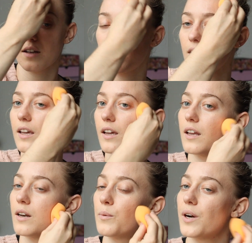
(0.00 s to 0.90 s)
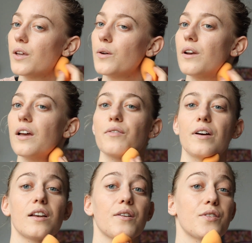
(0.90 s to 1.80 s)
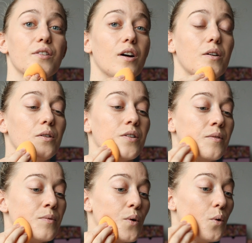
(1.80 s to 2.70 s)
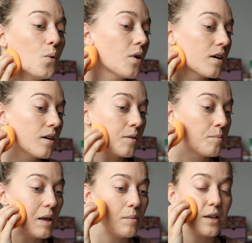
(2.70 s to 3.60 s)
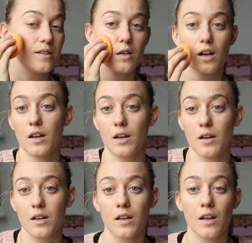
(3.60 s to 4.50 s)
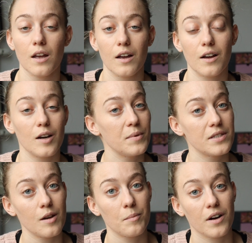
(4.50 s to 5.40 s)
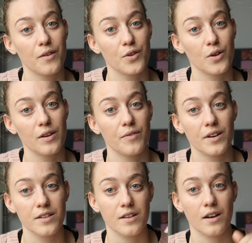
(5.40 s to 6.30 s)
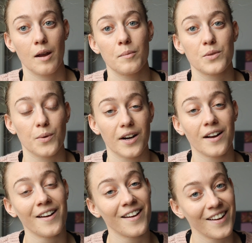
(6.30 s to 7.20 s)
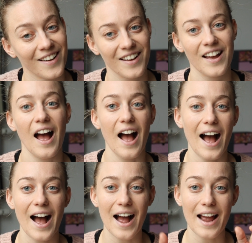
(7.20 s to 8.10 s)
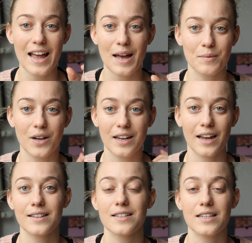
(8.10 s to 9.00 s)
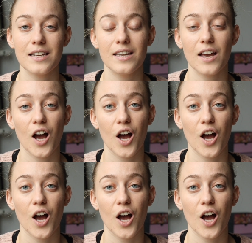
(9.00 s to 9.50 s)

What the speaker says: kicking in where you live? I'd love to know. Or maybe it's gonna be summer if you live in the southern hemisphere. I am gonna get the